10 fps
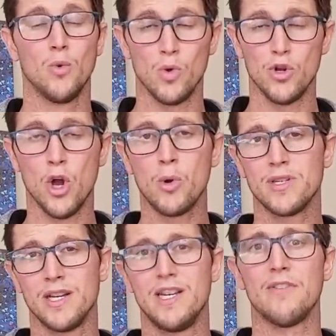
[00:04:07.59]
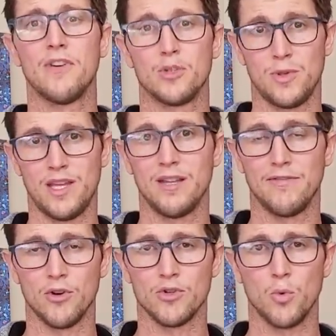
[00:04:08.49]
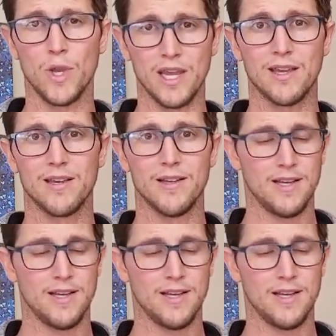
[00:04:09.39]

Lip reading: will notice a difference within the first week.